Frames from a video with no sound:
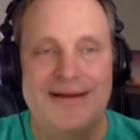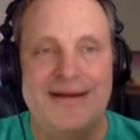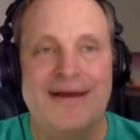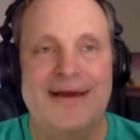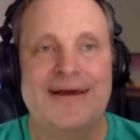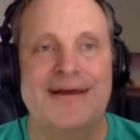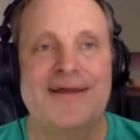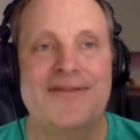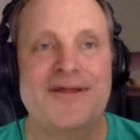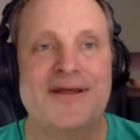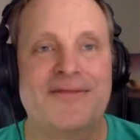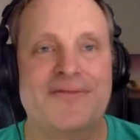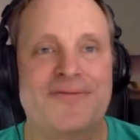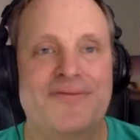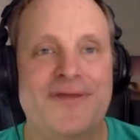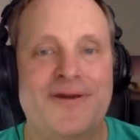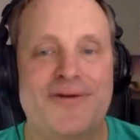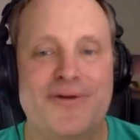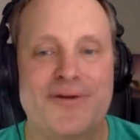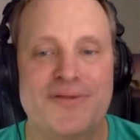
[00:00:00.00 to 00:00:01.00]
And I think
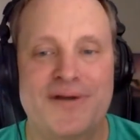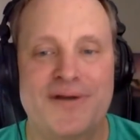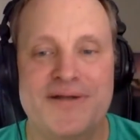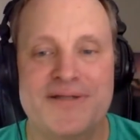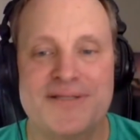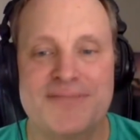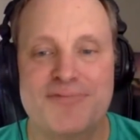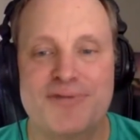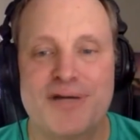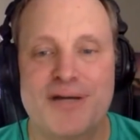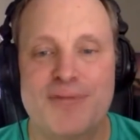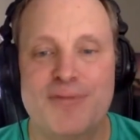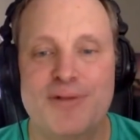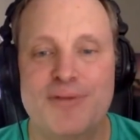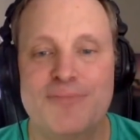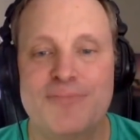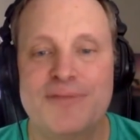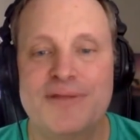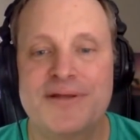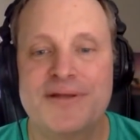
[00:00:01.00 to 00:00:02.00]
therein lies the
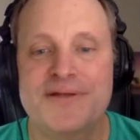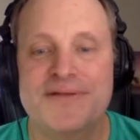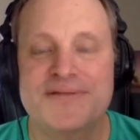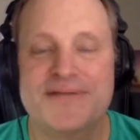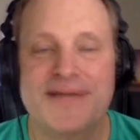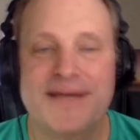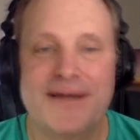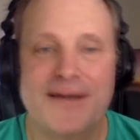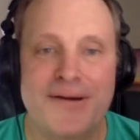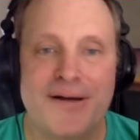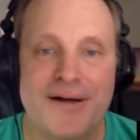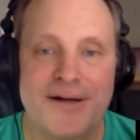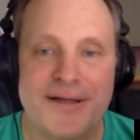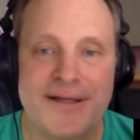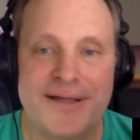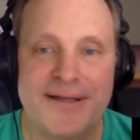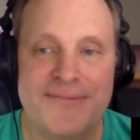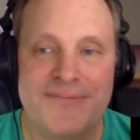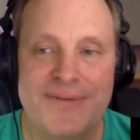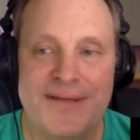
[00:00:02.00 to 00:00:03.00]
problem, because the
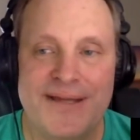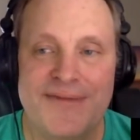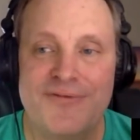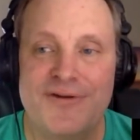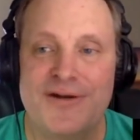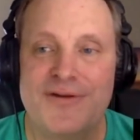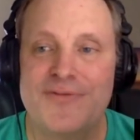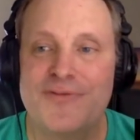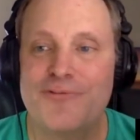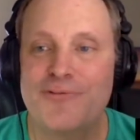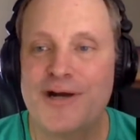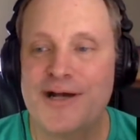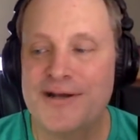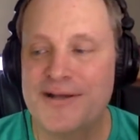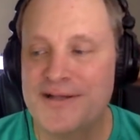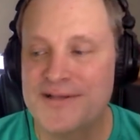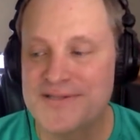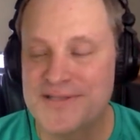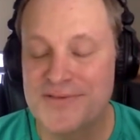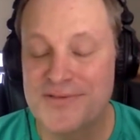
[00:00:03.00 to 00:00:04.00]
Anunnaki, even in the
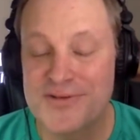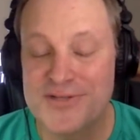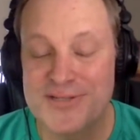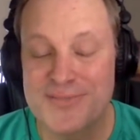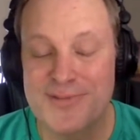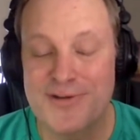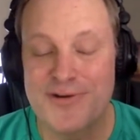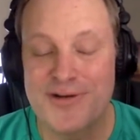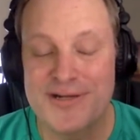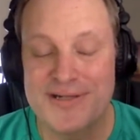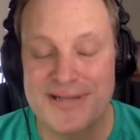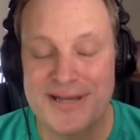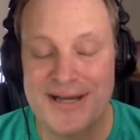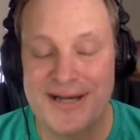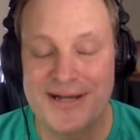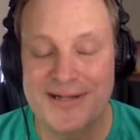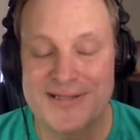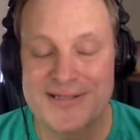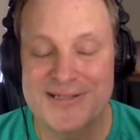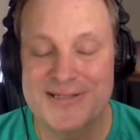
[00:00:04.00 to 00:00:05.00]
writings in the Sumerian
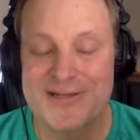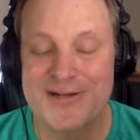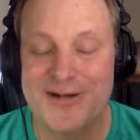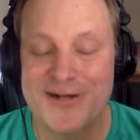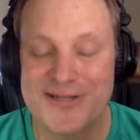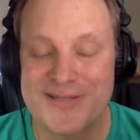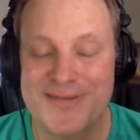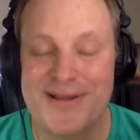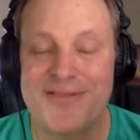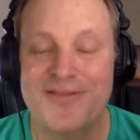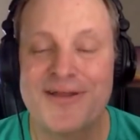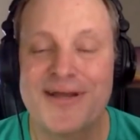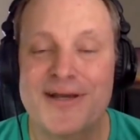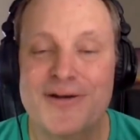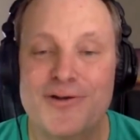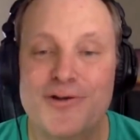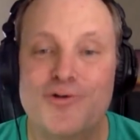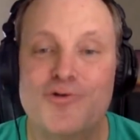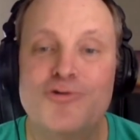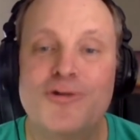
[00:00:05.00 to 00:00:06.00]
texts, it talks about they
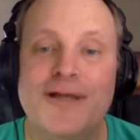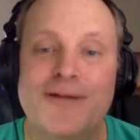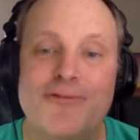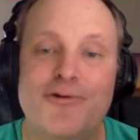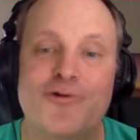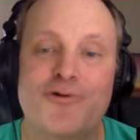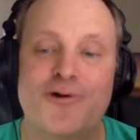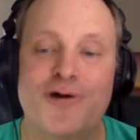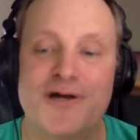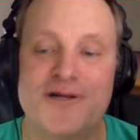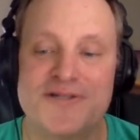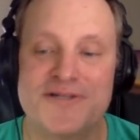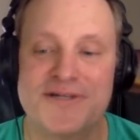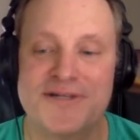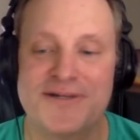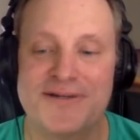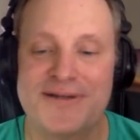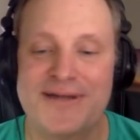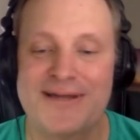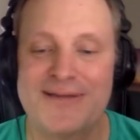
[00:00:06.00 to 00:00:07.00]
knew they were
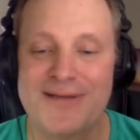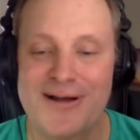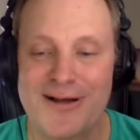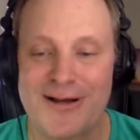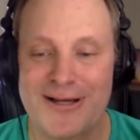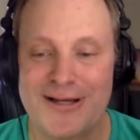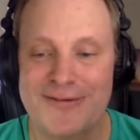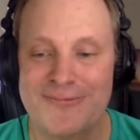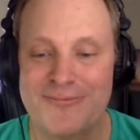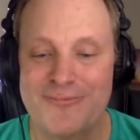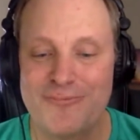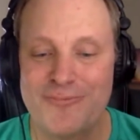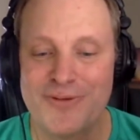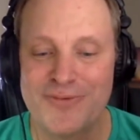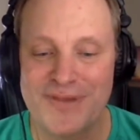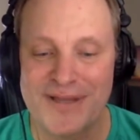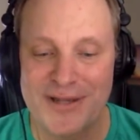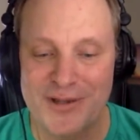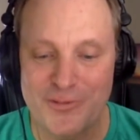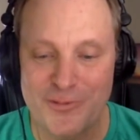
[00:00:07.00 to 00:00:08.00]
crossing a line when
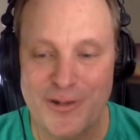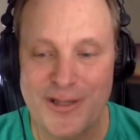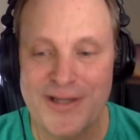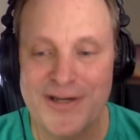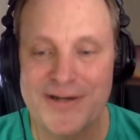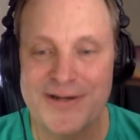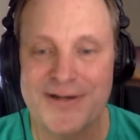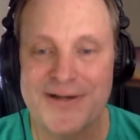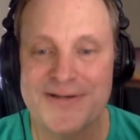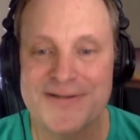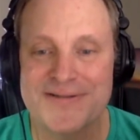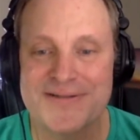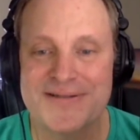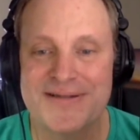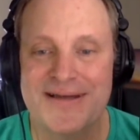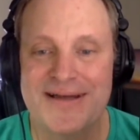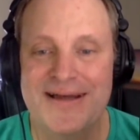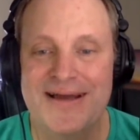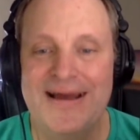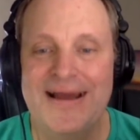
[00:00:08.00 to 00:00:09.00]
they created us
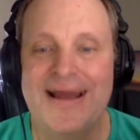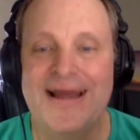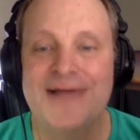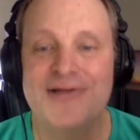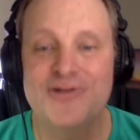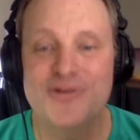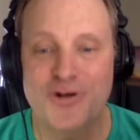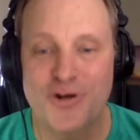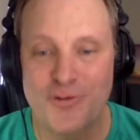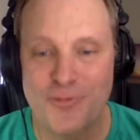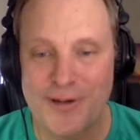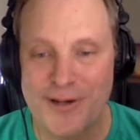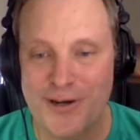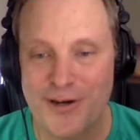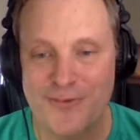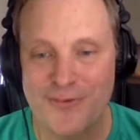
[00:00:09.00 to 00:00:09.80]
and took away our